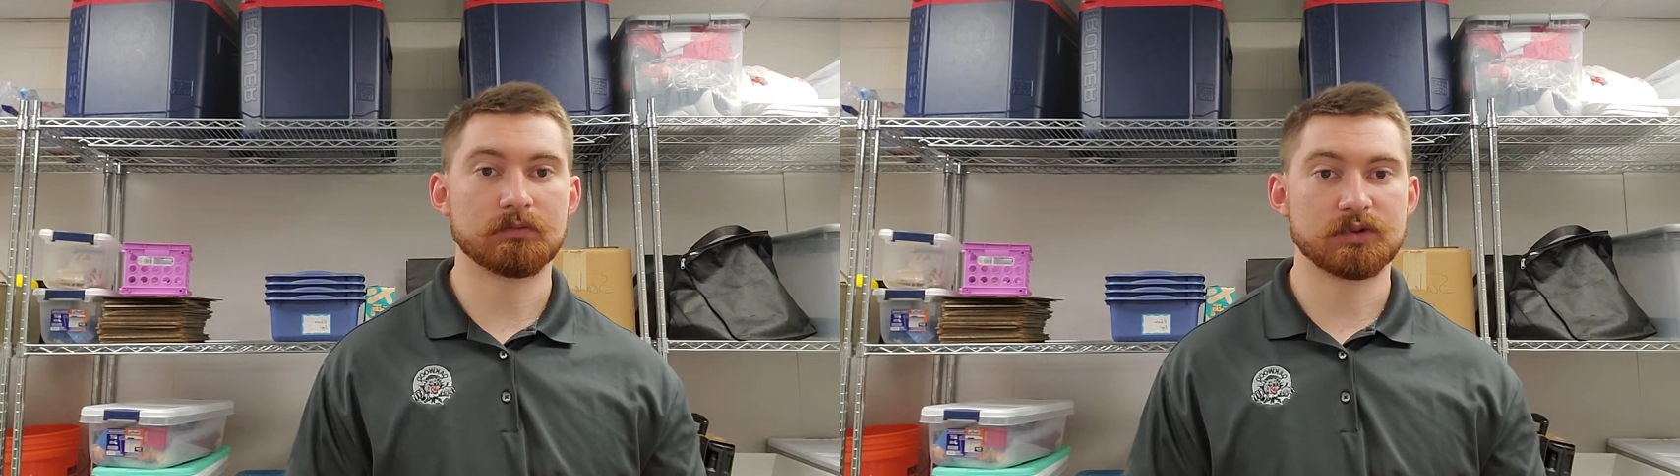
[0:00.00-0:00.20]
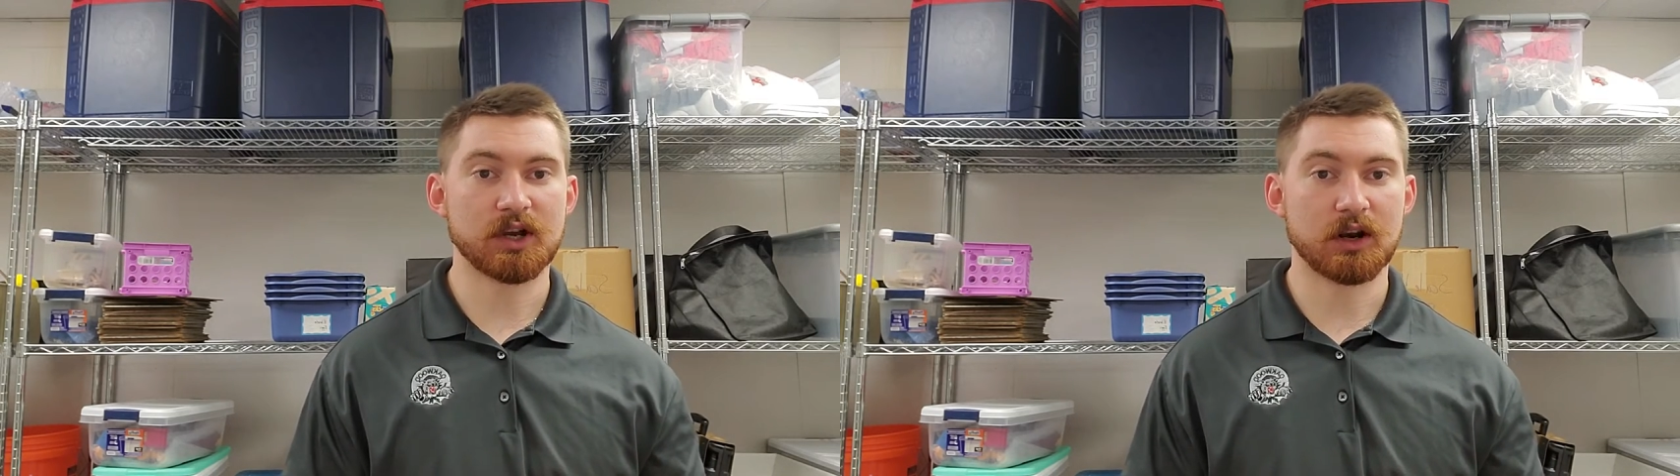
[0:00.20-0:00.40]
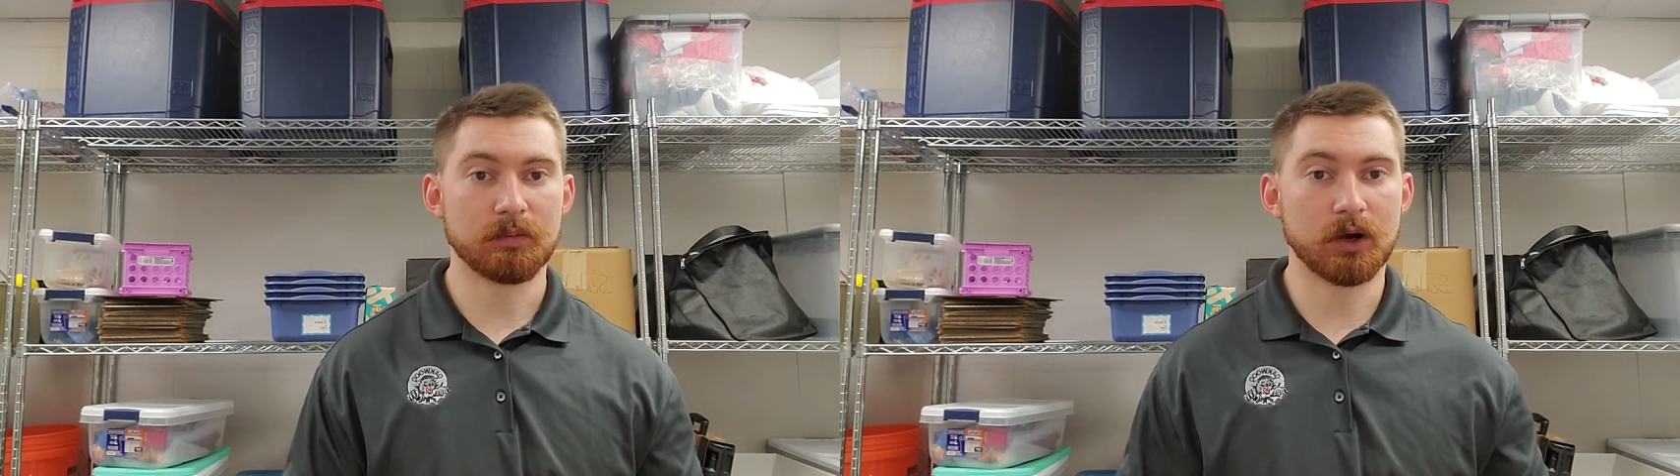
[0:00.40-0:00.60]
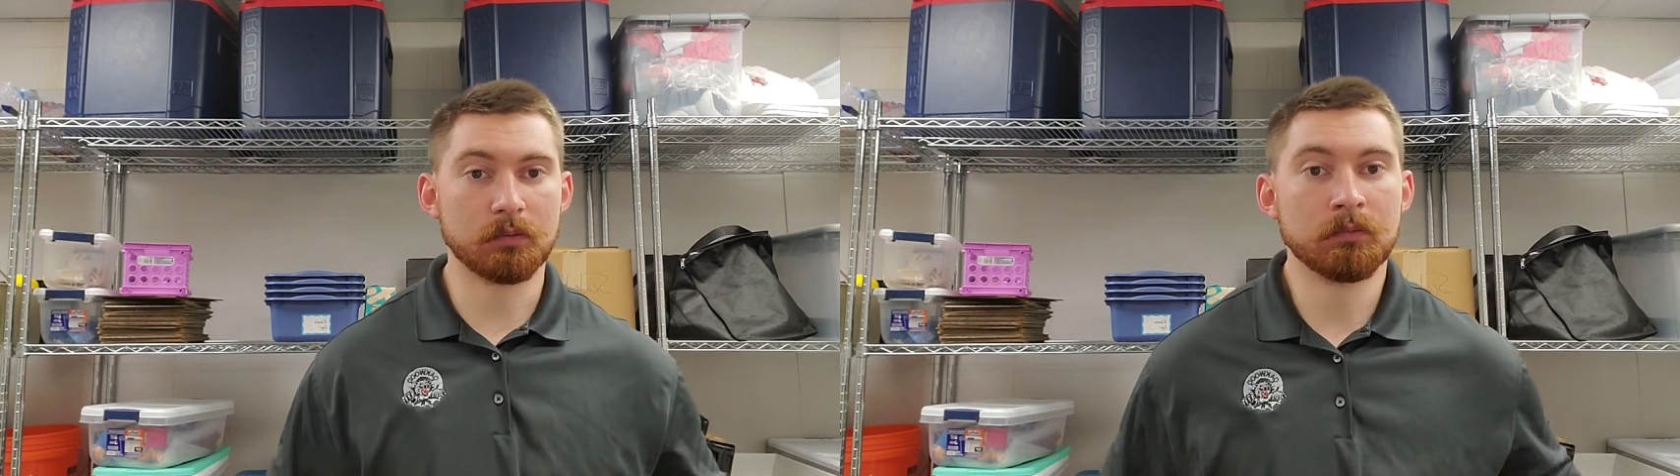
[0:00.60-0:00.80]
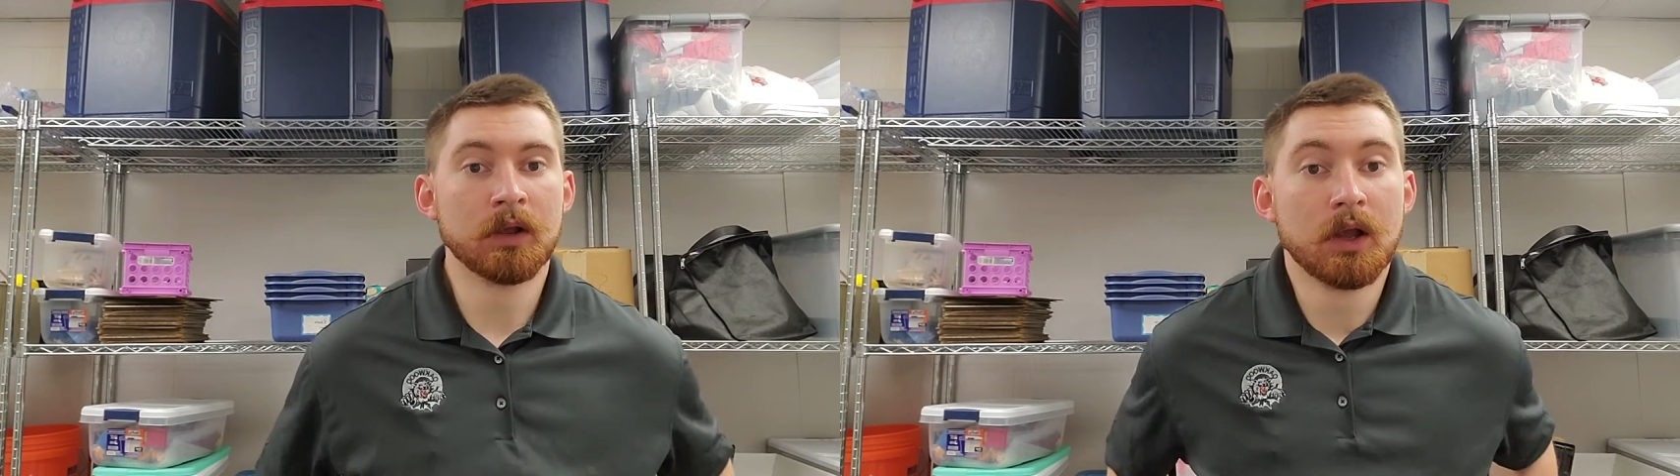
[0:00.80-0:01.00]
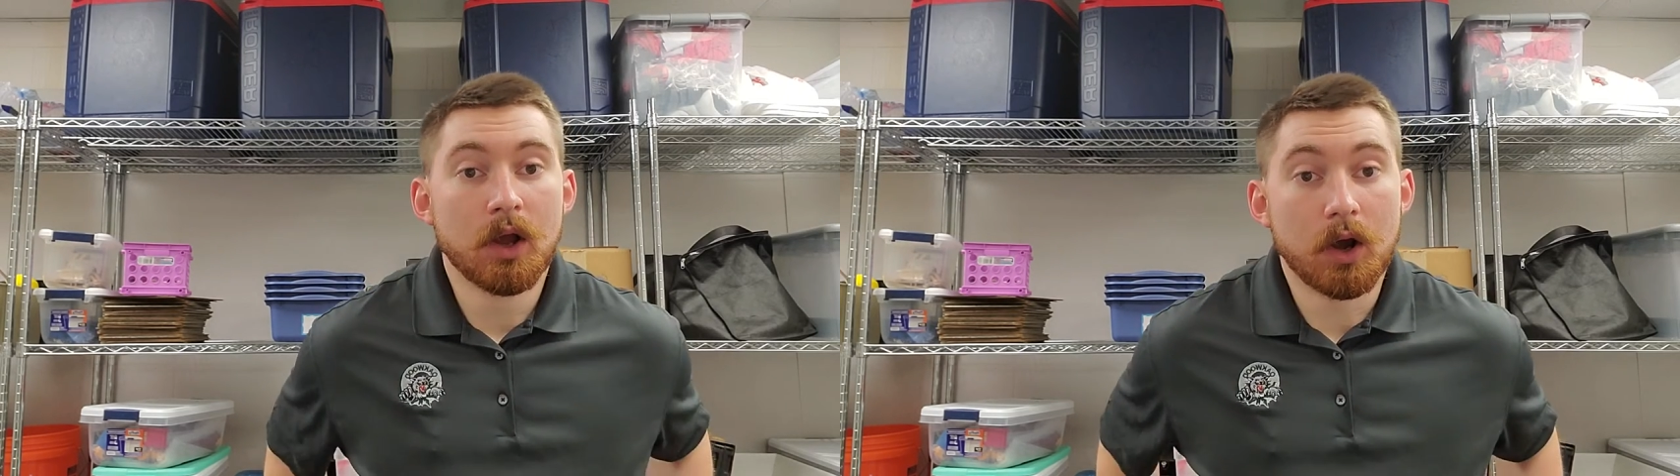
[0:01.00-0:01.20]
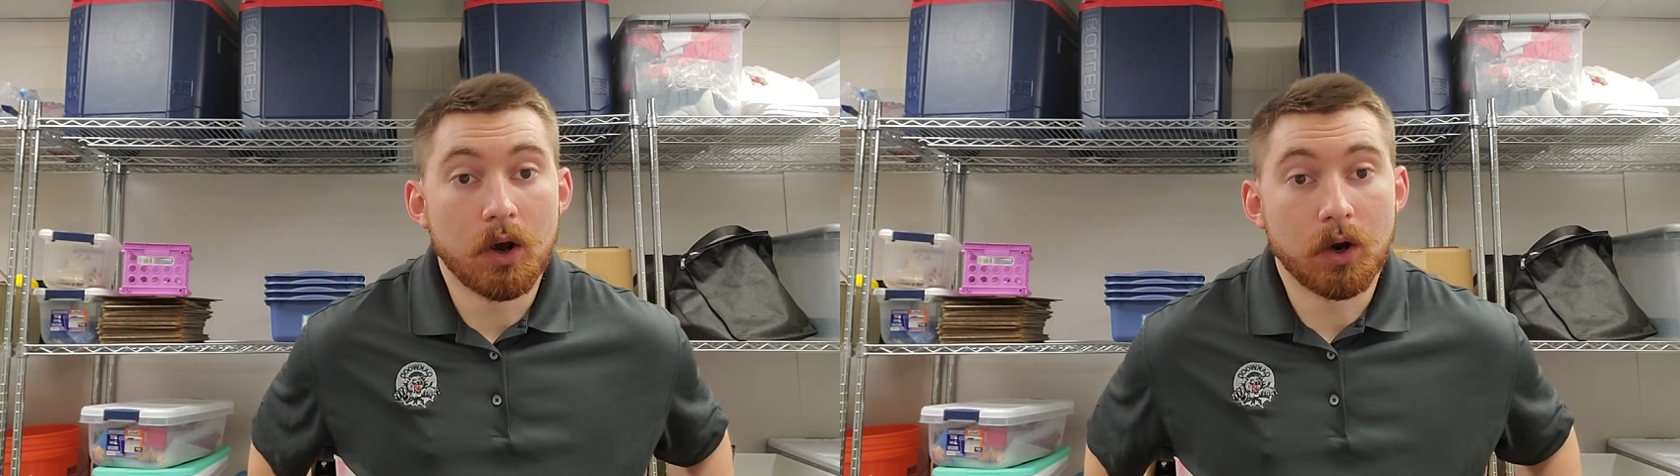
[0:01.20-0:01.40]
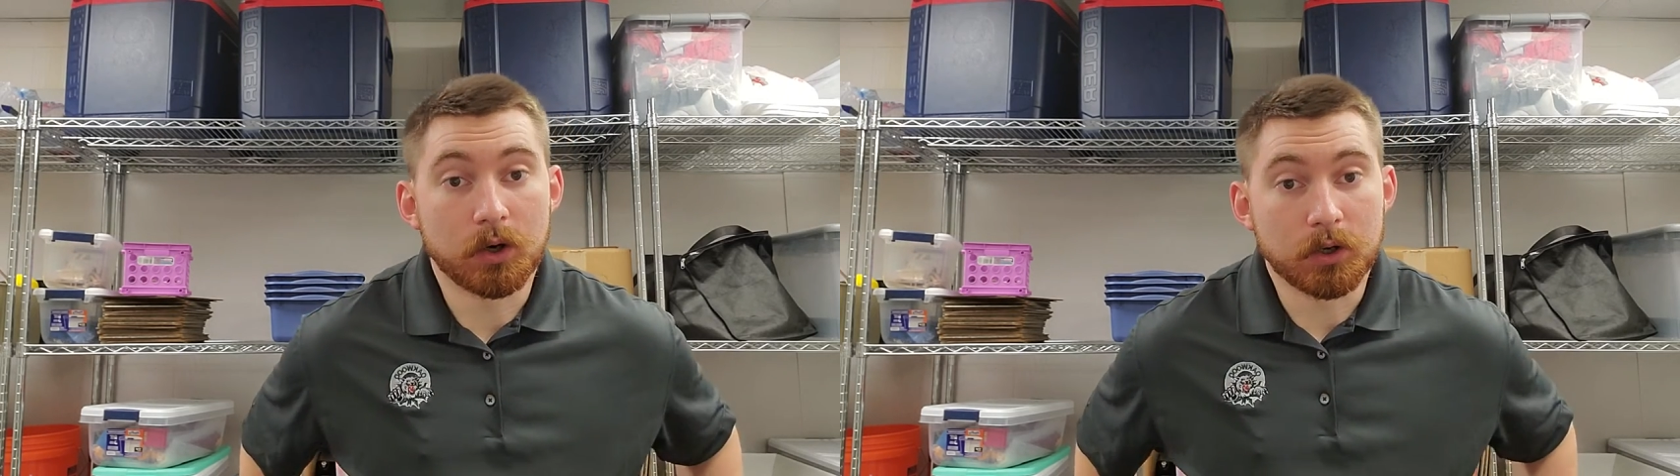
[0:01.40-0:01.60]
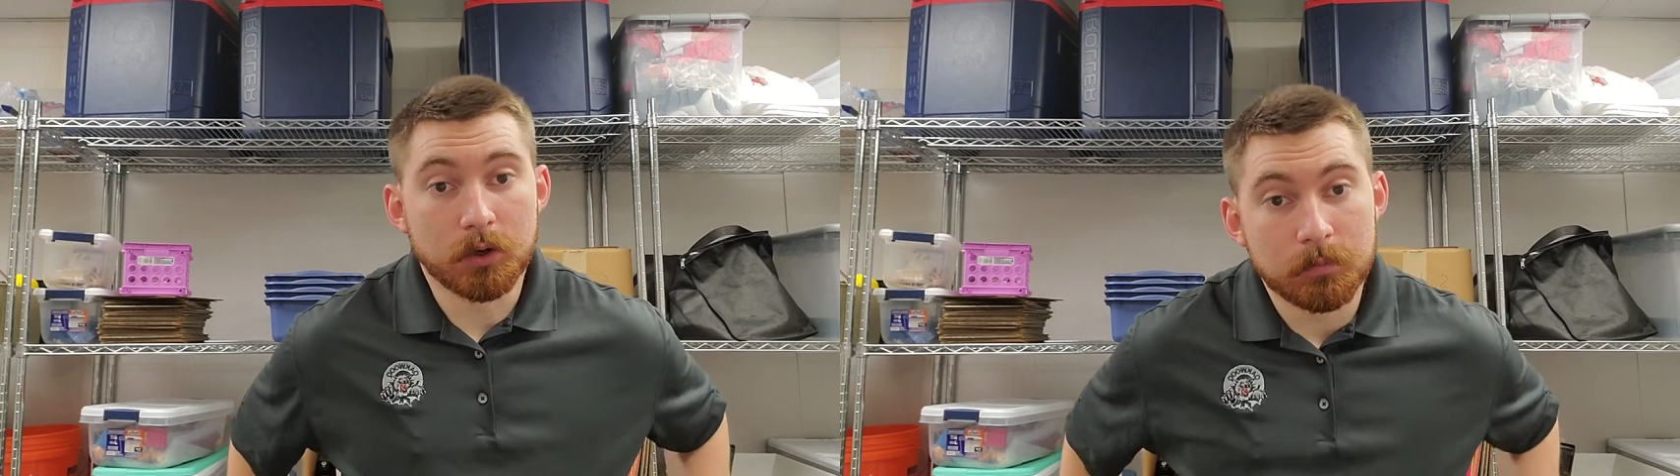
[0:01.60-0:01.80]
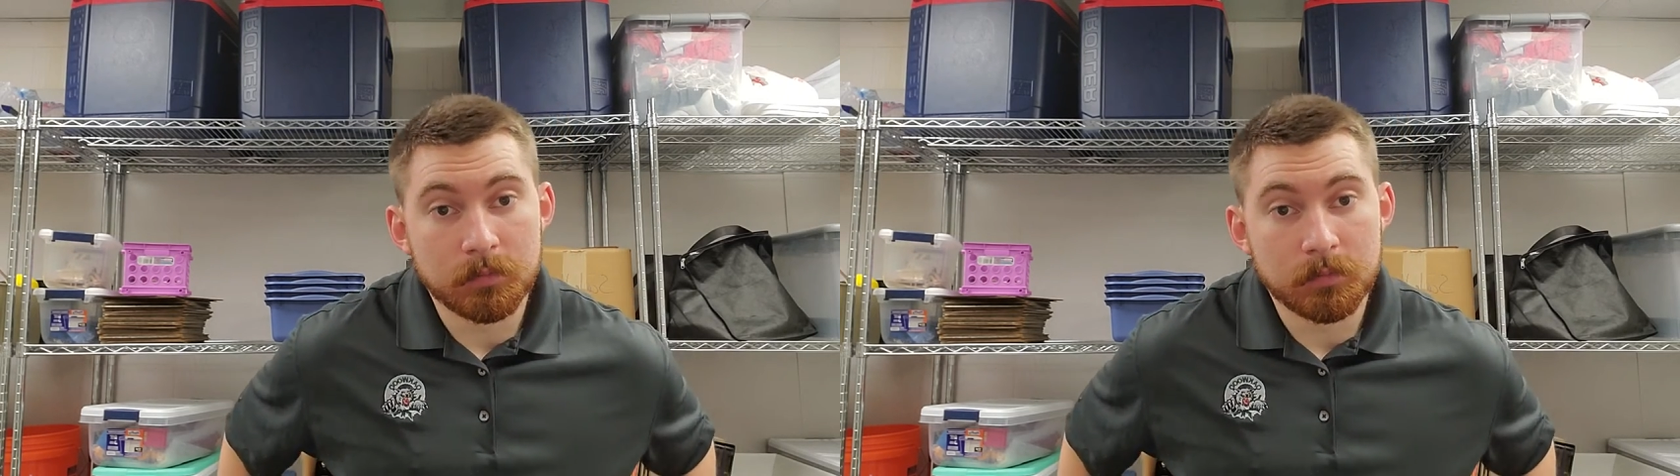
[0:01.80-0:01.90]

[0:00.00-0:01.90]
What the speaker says: shadow bow, arco.